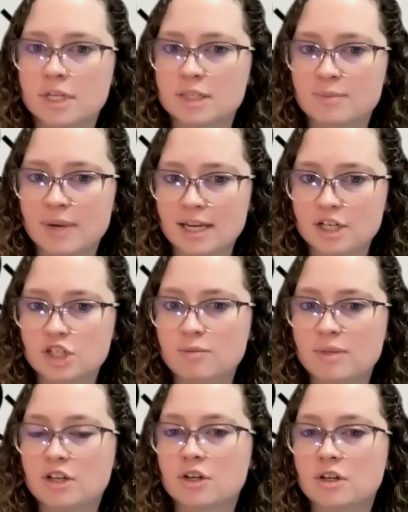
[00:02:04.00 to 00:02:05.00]
a Spanish
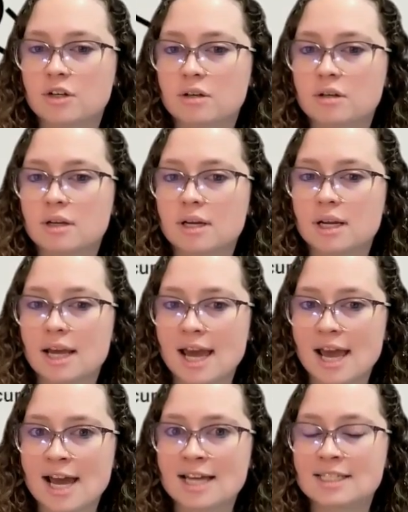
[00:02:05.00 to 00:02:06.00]
speaker
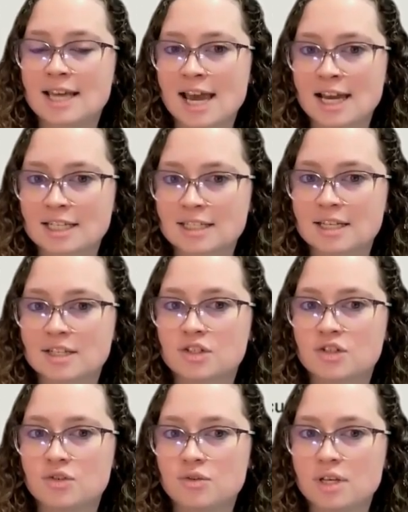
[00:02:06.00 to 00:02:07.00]
has
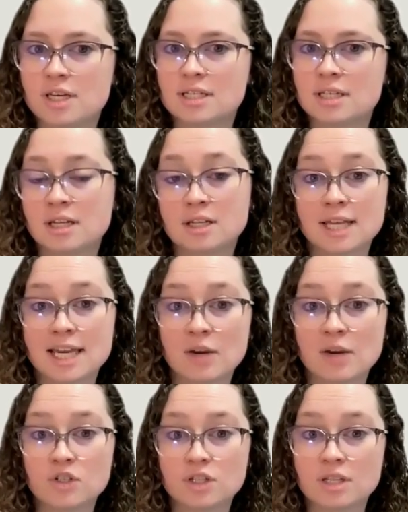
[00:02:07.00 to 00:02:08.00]
access to this in a
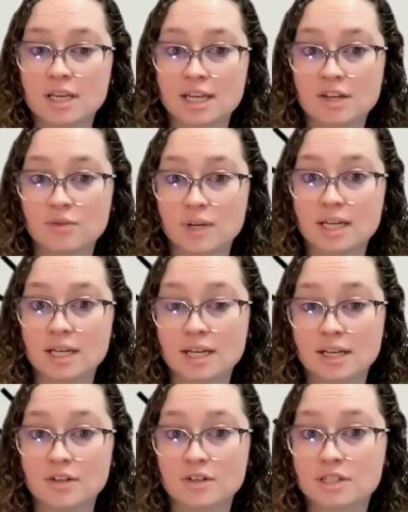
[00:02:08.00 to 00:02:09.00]
language that they can read
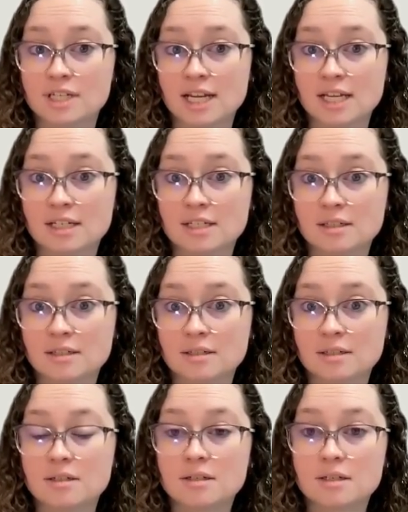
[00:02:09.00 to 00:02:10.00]
and understand.
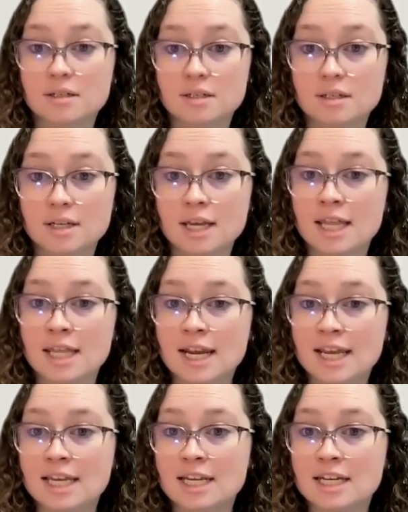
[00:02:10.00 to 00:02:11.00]
And then
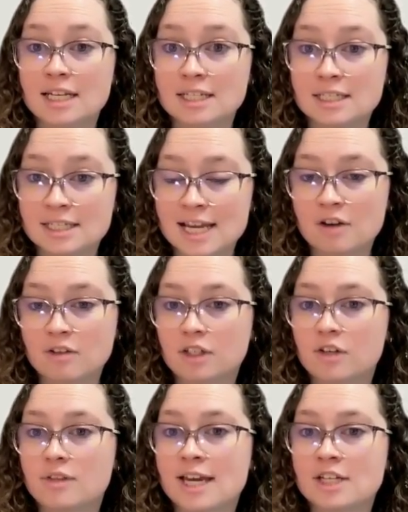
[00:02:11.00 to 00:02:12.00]
I can
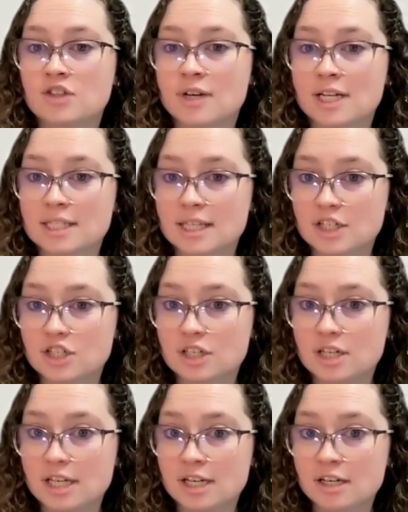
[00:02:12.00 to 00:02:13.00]
download that
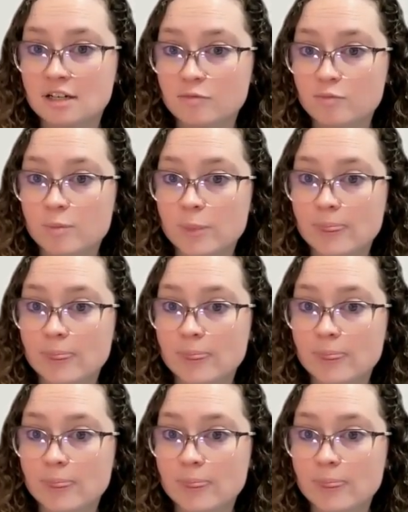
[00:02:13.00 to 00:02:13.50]
translation here